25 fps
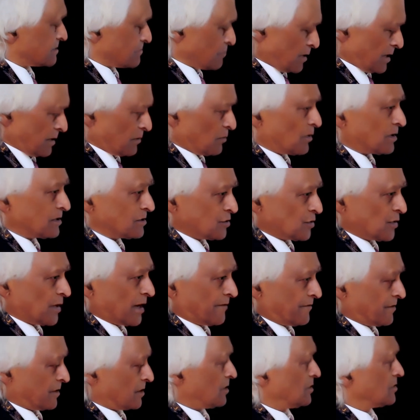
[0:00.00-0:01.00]
Well, once you
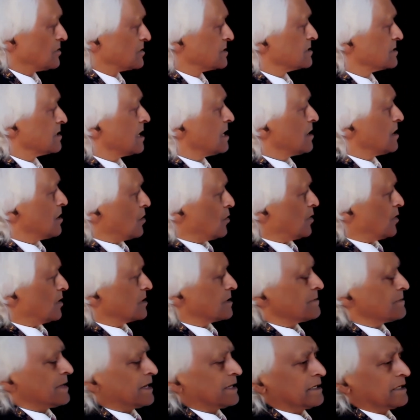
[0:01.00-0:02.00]
have the codes, well,
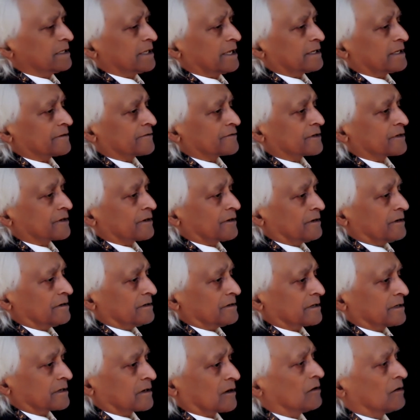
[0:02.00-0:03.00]
the meditative turn,
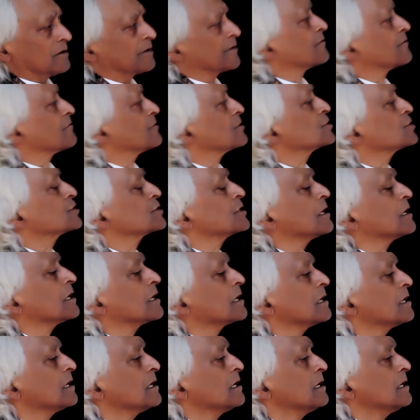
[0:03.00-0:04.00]
the call of Krishna
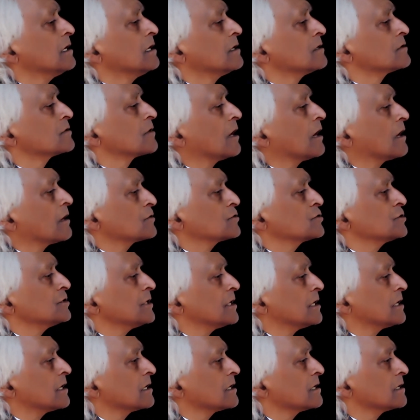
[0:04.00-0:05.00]
to
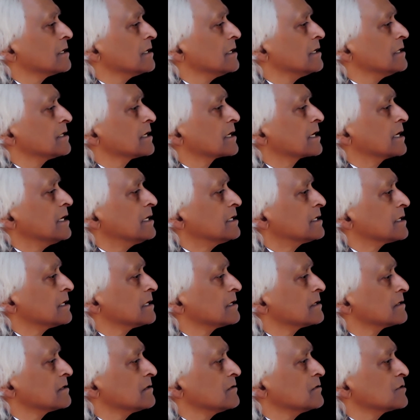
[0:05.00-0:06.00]
Arjuna in the
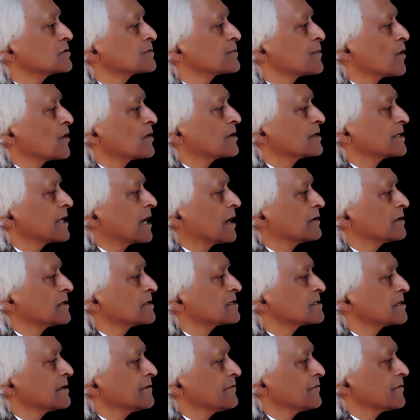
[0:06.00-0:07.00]
Gita, who's broken down in
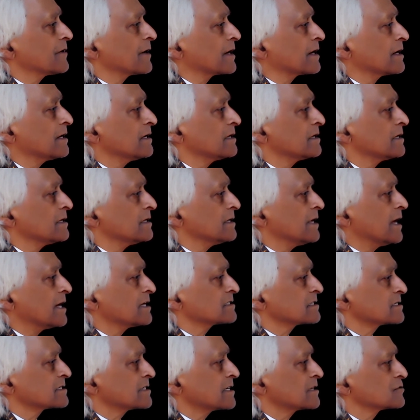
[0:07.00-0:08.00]
suffering and
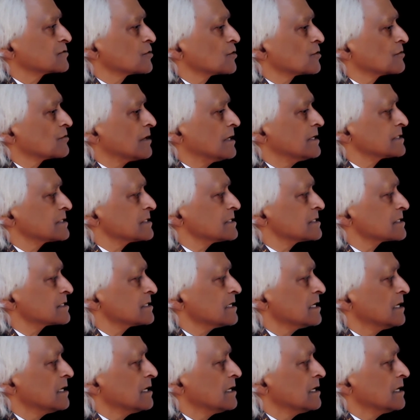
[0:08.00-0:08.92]
existential crisis.